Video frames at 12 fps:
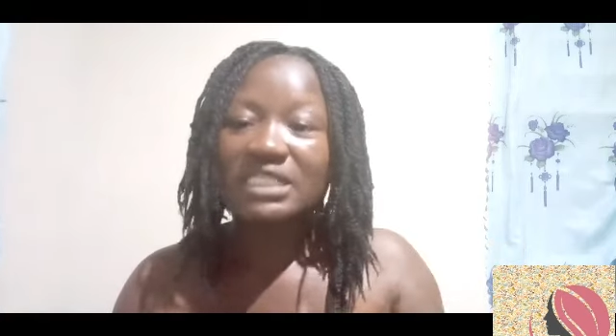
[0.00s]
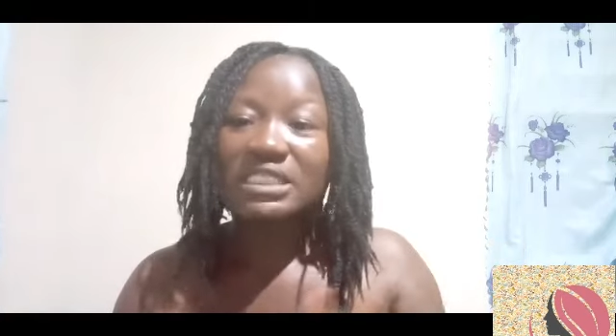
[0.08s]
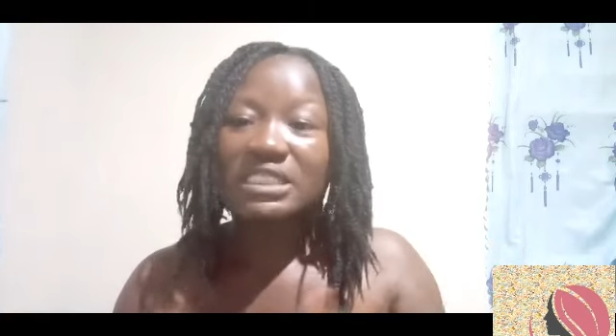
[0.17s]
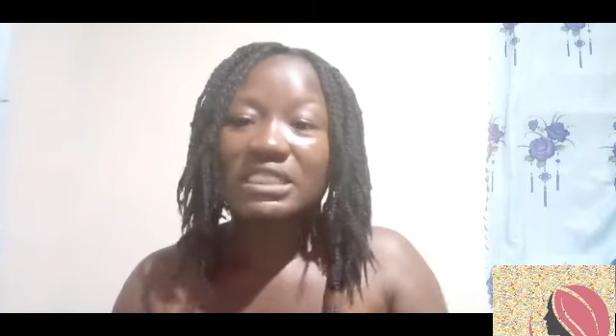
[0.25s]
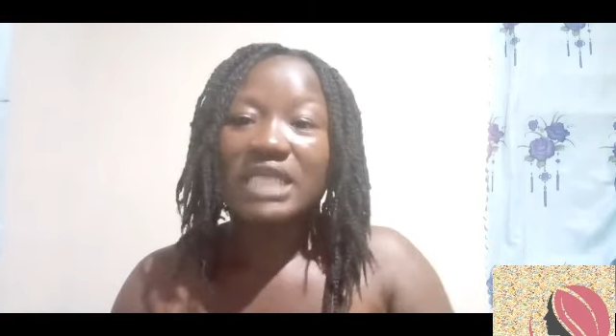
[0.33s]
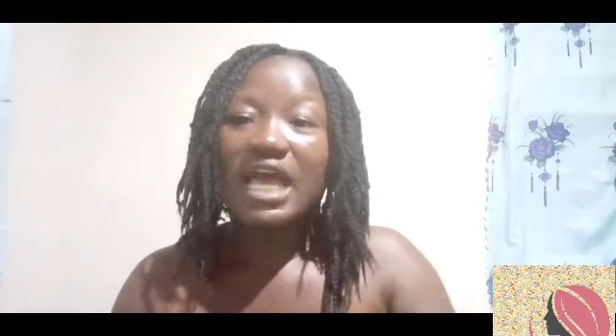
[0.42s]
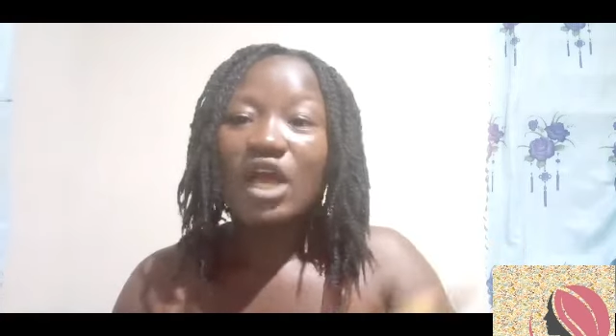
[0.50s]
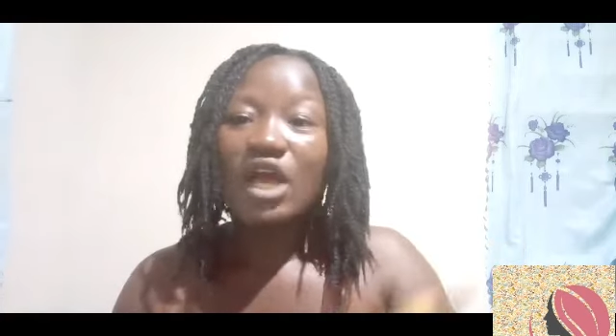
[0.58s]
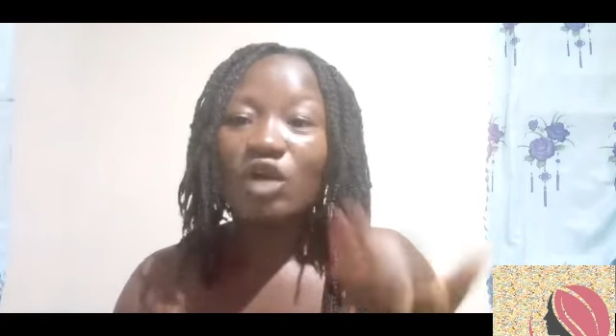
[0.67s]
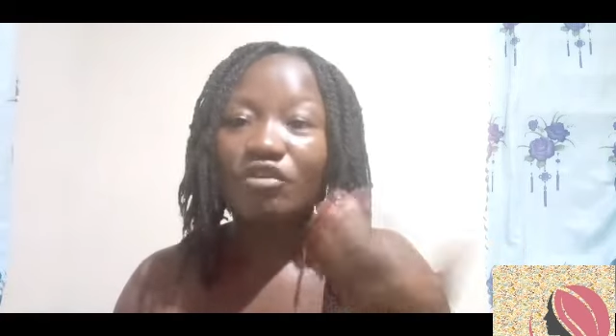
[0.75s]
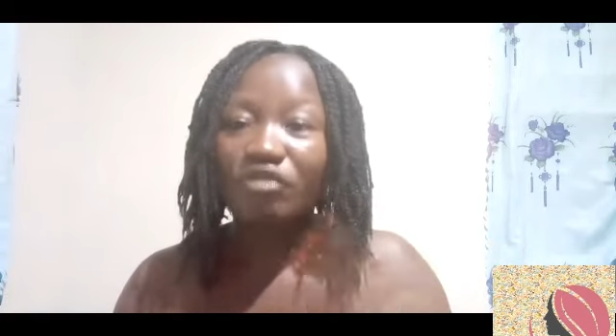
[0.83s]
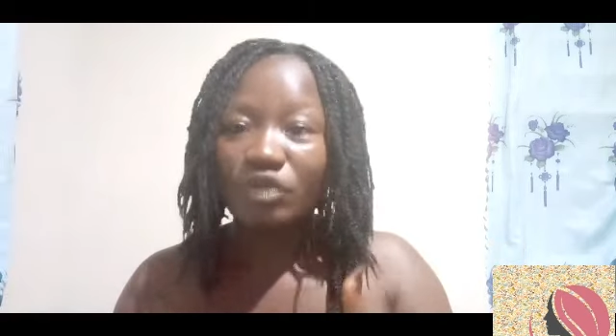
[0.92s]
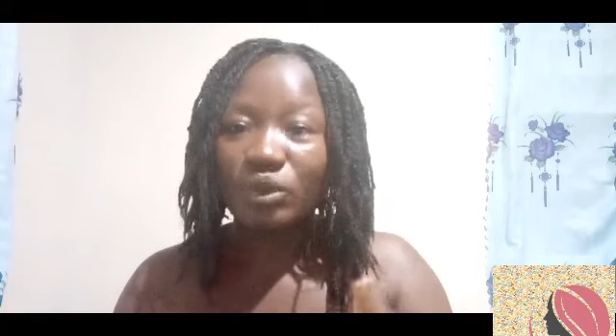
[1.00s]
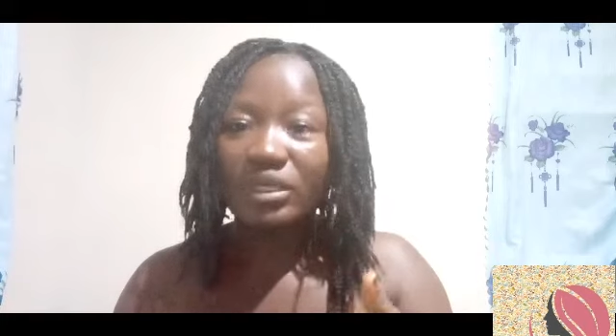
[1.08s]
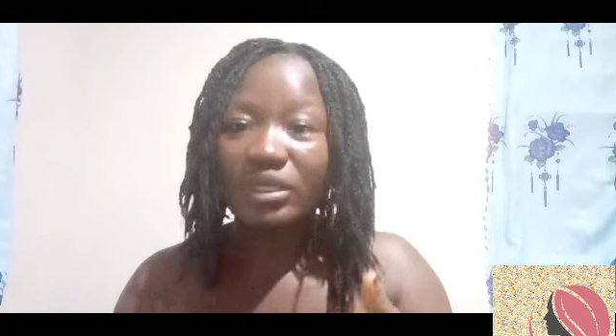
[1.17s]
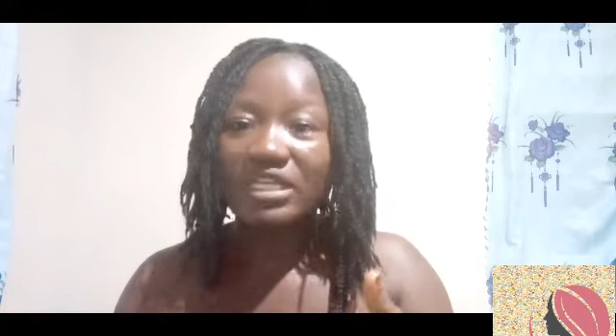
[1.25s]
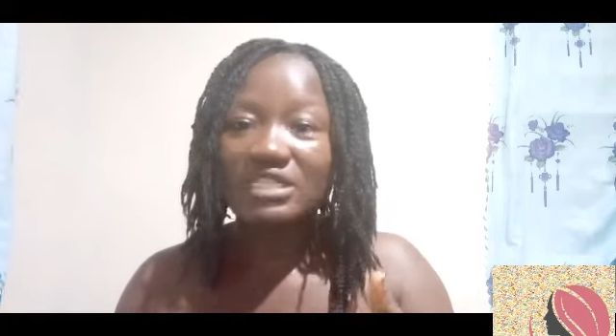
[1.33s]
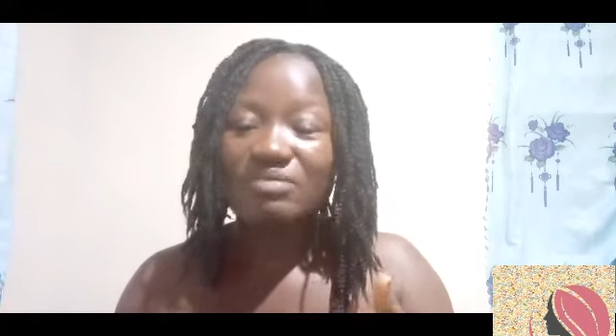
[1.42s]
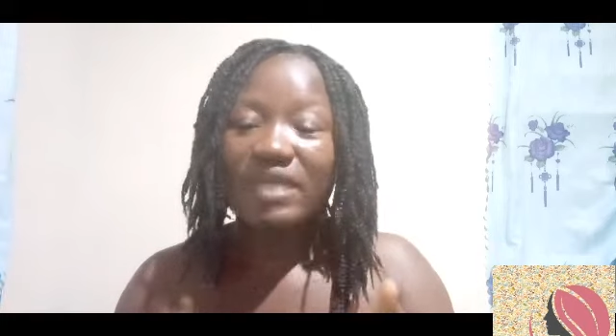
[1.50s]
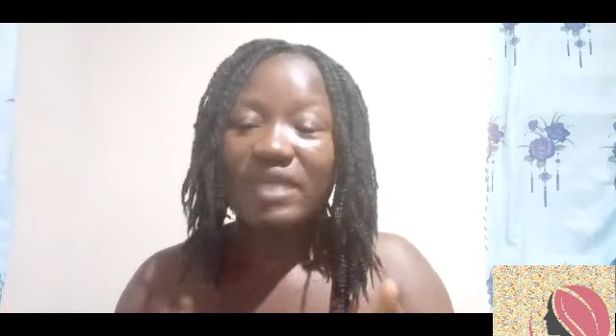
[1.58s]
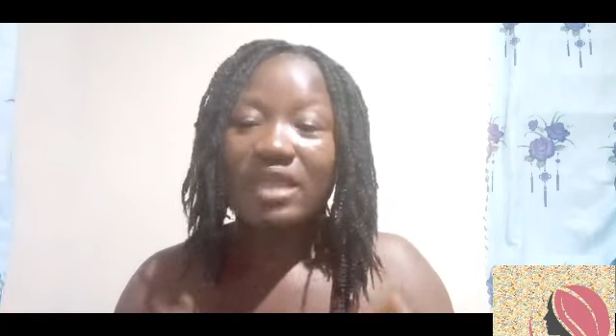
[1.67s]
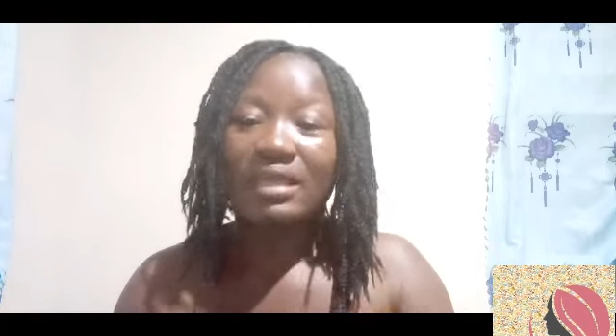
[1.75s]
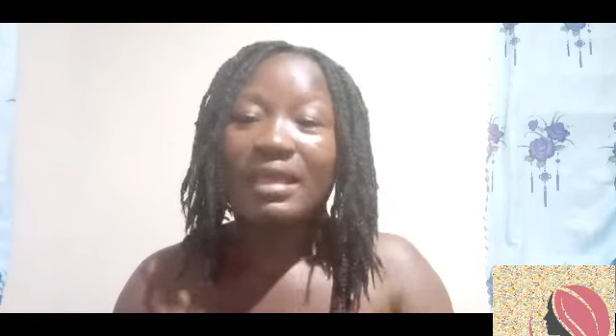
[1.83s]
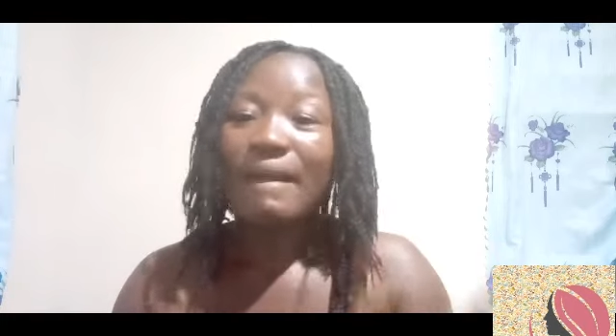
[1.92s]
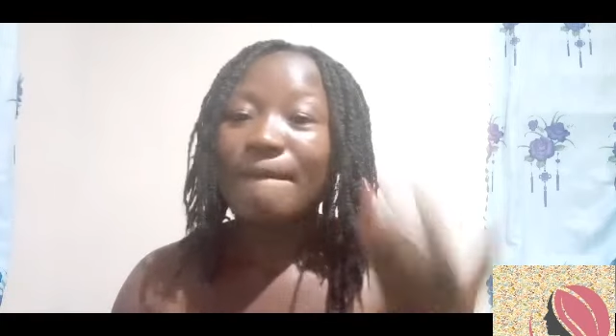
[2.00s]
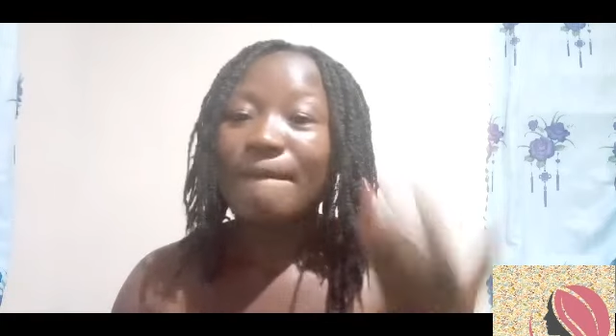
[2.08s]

Then I'll follow it by